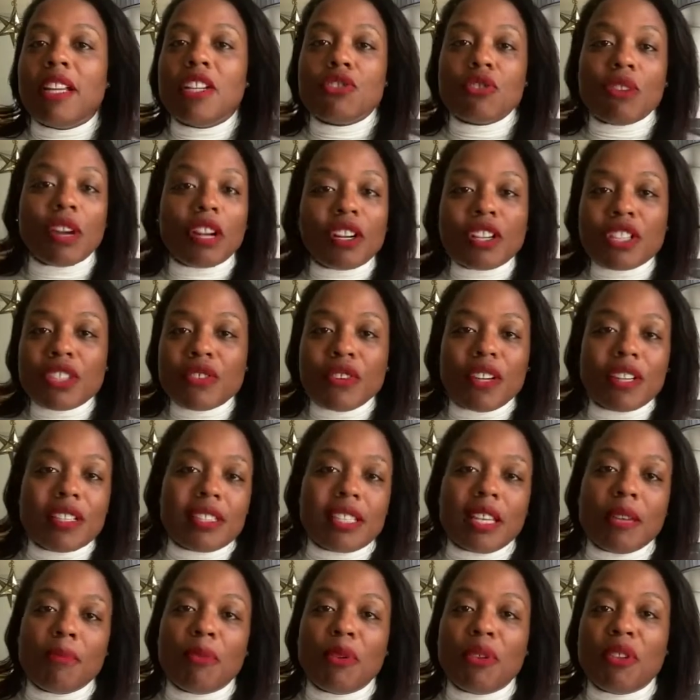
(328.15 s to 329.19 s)
Truckers, for
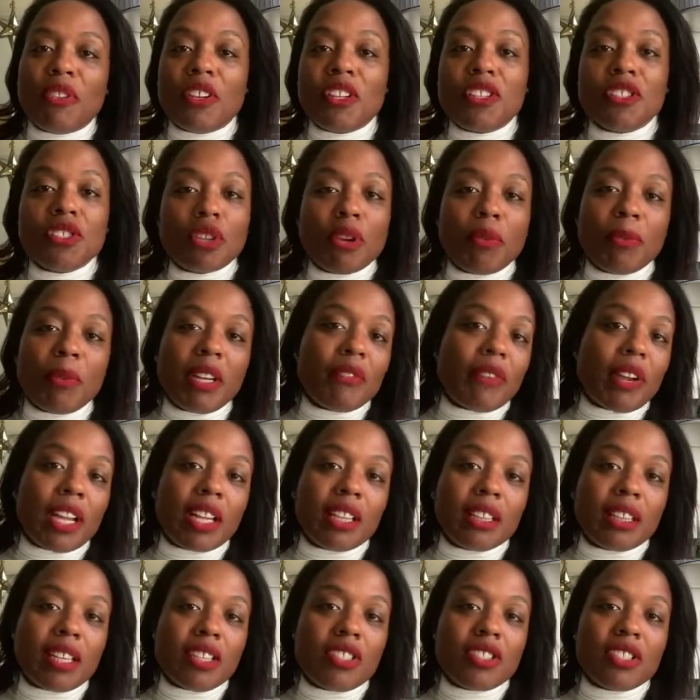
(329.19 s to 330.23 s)
example, there's so many
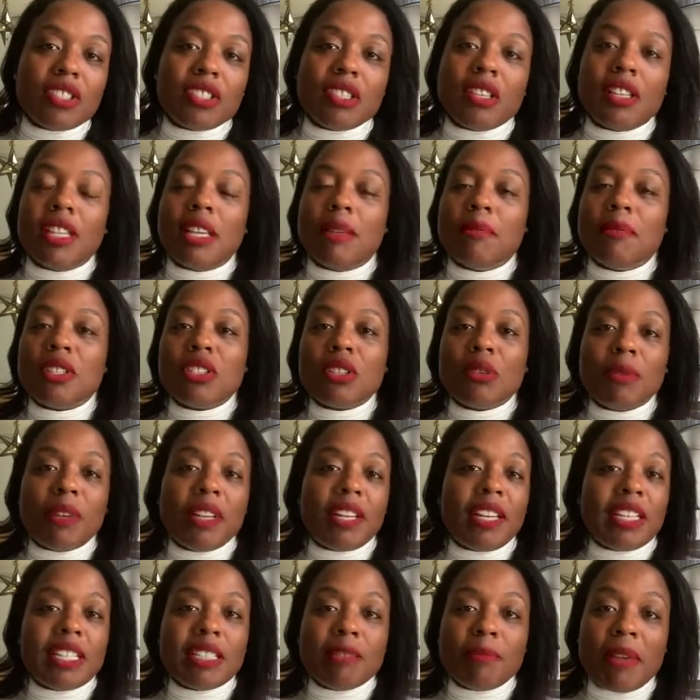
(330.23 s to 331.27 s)
regulations on them, and so we
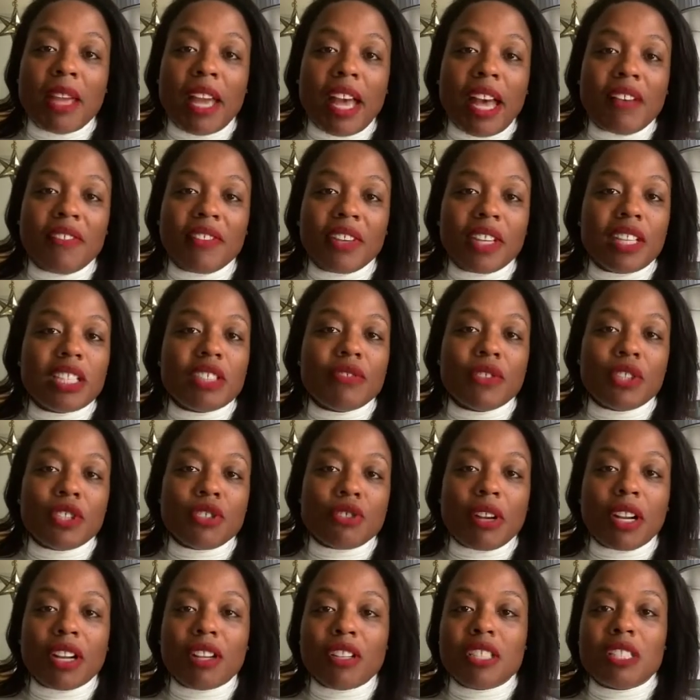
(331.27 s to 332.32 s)
need to be advocates for
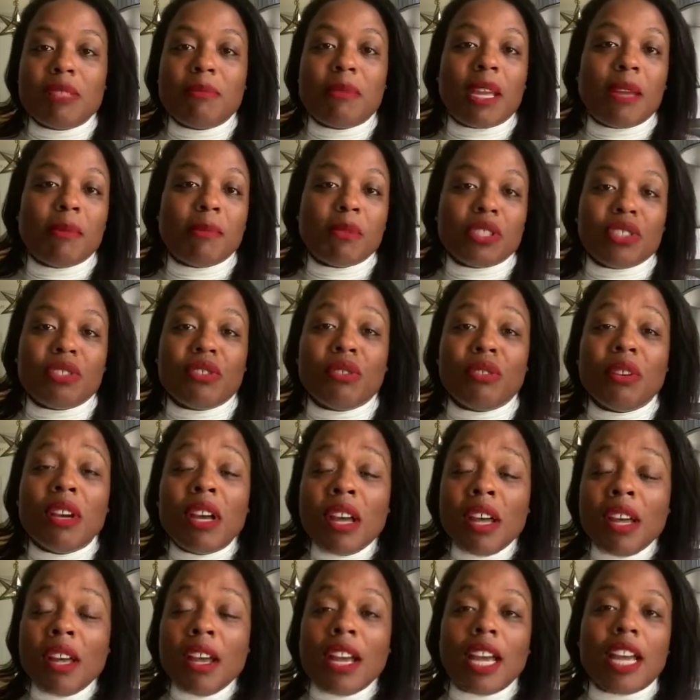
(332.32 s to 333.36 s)
truckers to be able to,
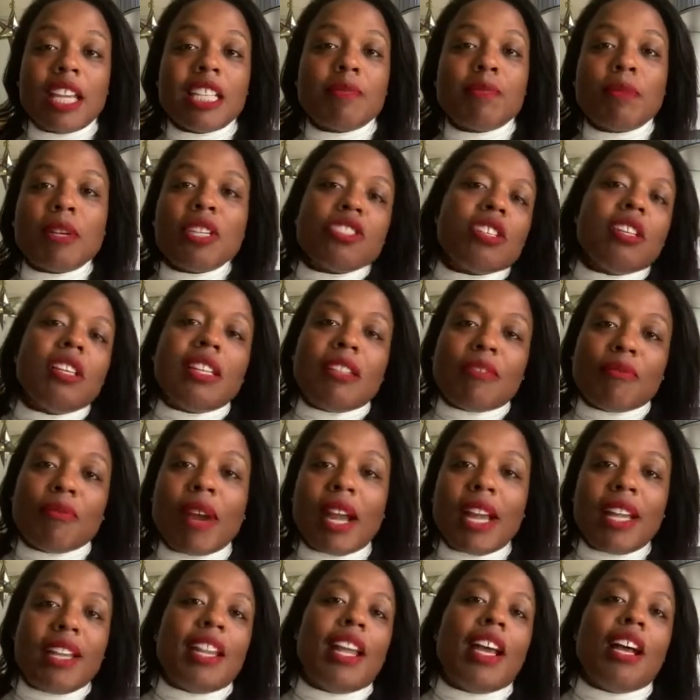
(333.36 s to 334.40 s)
especially
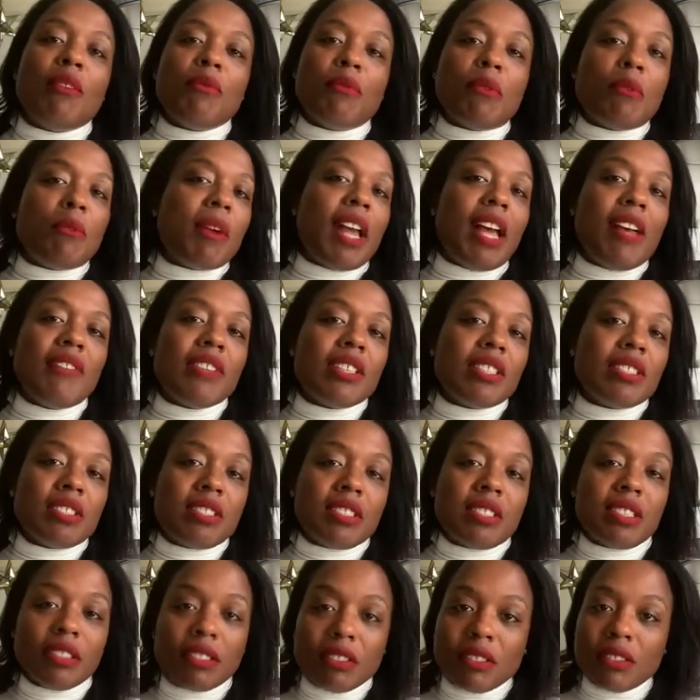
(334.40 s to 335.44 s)
right now when we're having
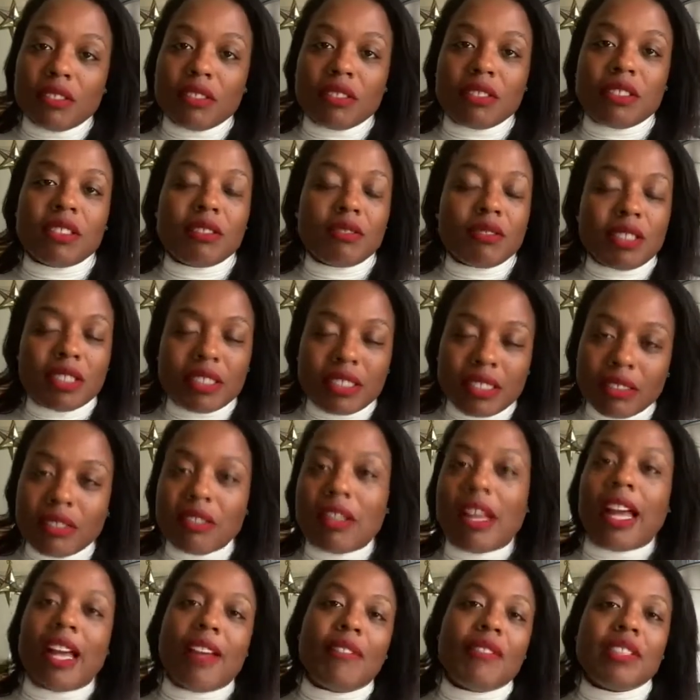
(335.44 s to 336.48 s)
still
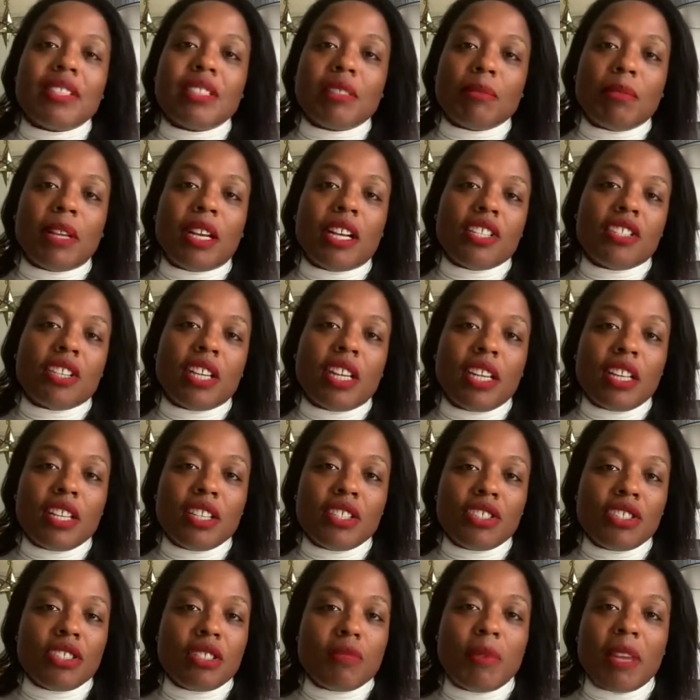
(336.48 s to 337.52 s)
having supply chain
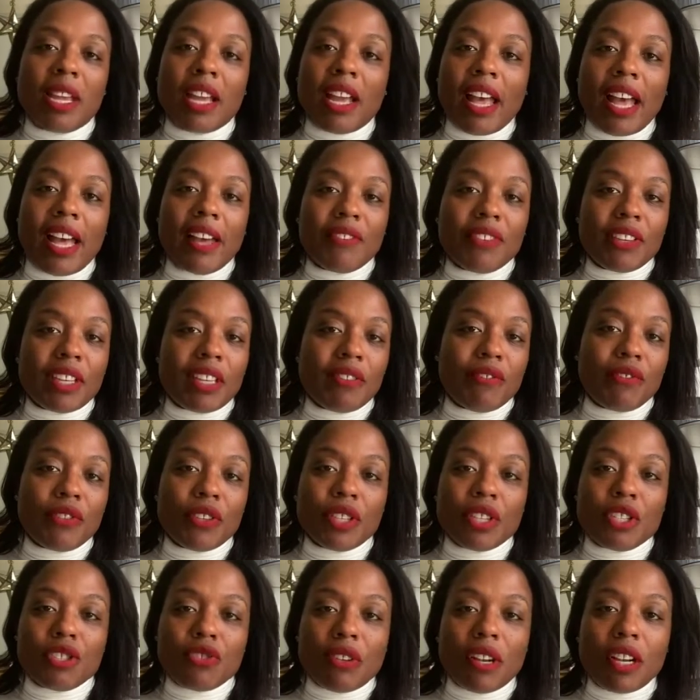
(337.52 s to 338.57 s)
issues, being an advocate for
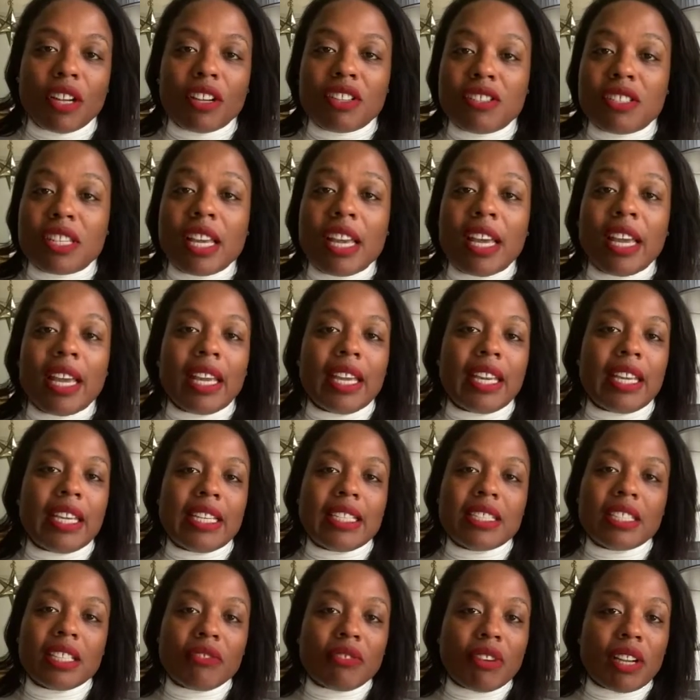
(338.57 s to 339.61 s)
the truckers,
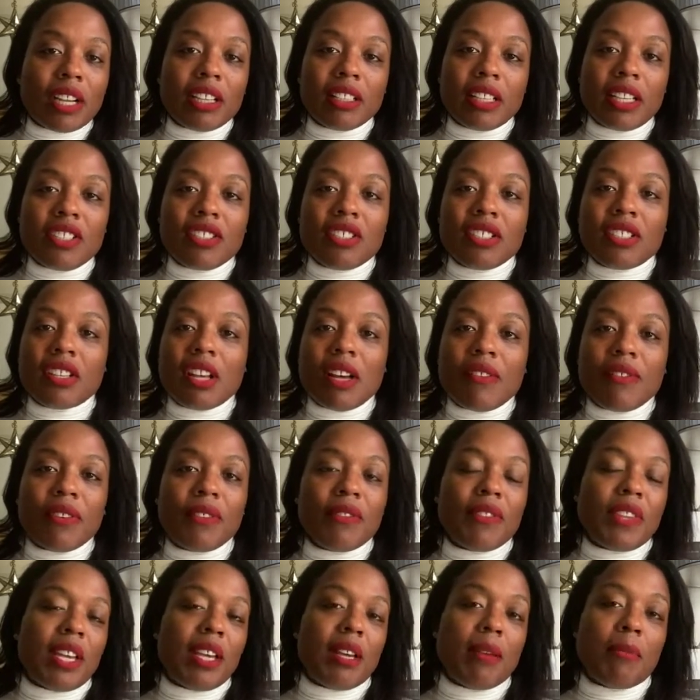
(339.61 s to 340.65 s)
easing regulations off of
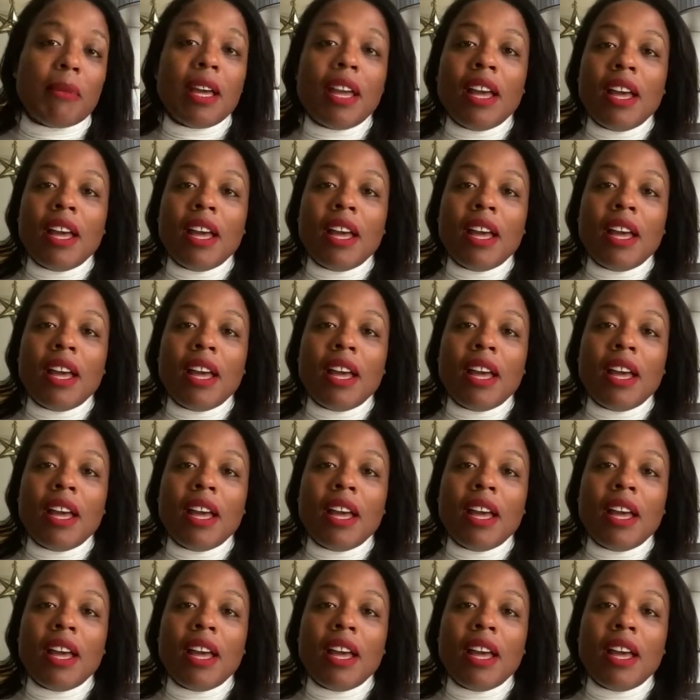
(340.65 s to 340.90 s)
them,